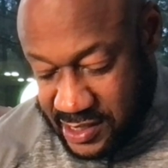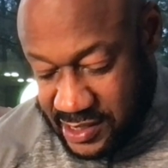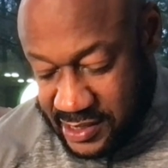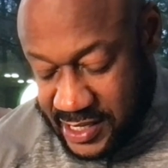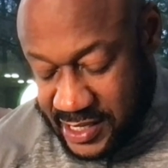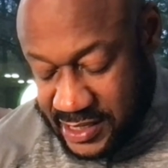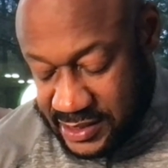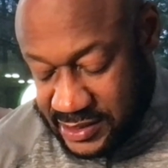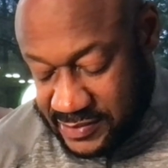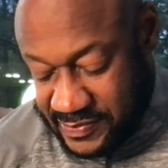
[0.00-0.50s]

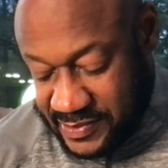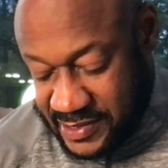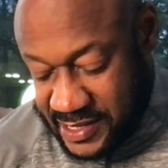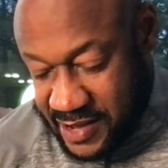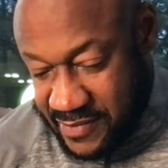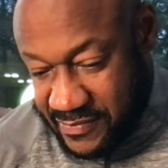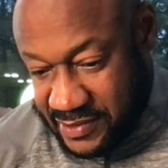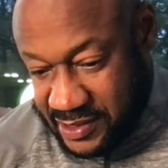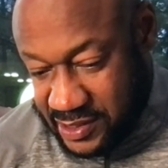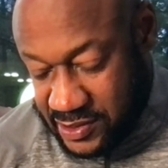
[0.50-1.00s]
They've just been
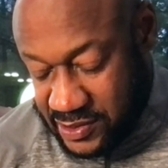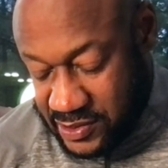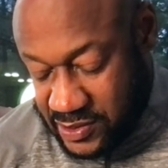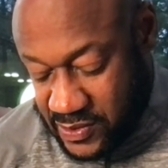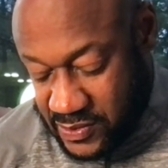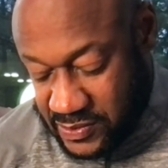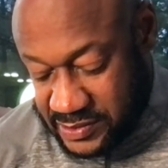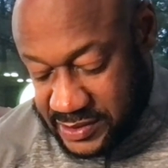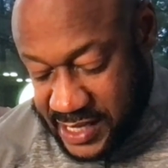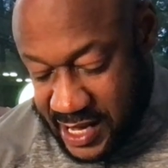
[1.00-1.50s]
having a good
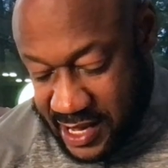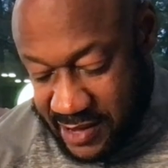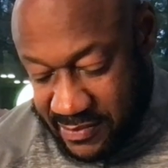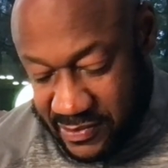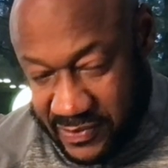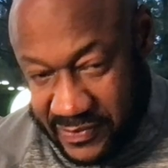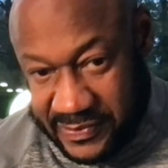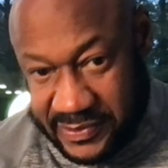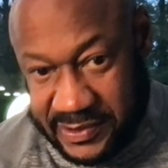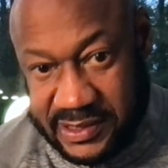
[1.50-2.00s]
old time
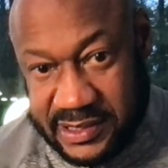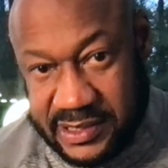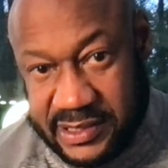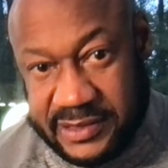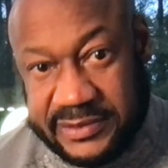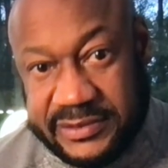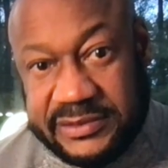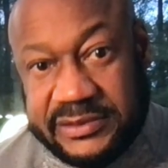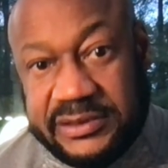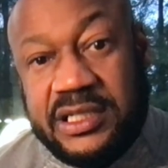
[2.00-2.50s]
over here
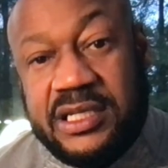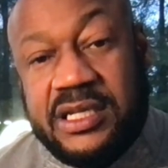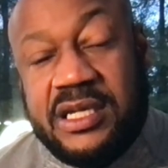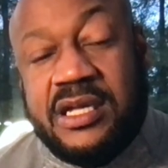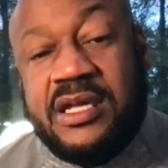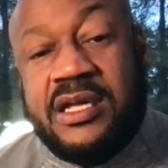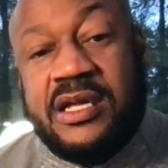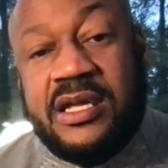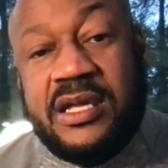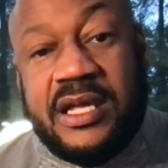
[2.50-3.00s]

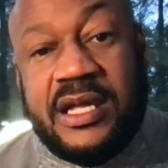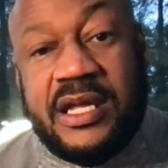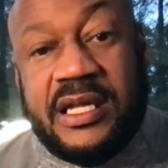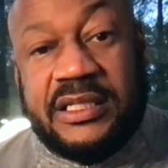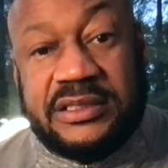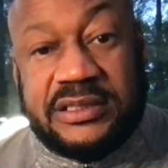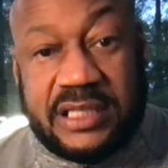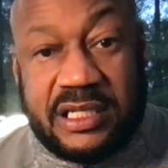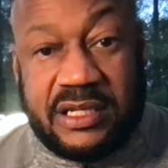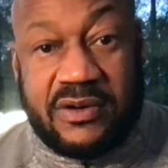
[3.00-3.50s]

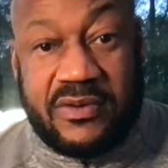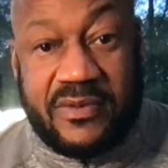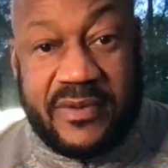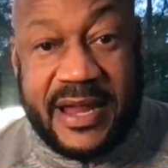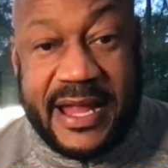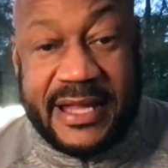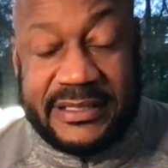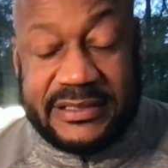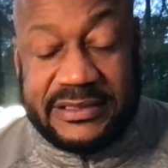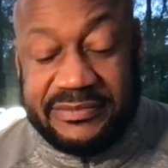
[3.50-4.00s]
instead of
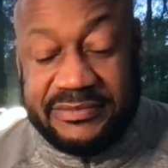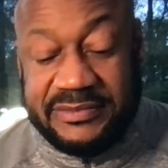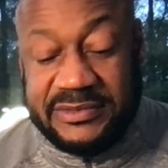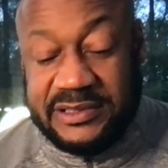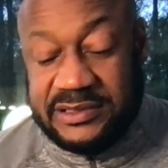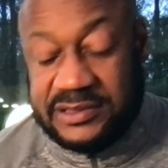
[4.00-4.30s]
harassing me.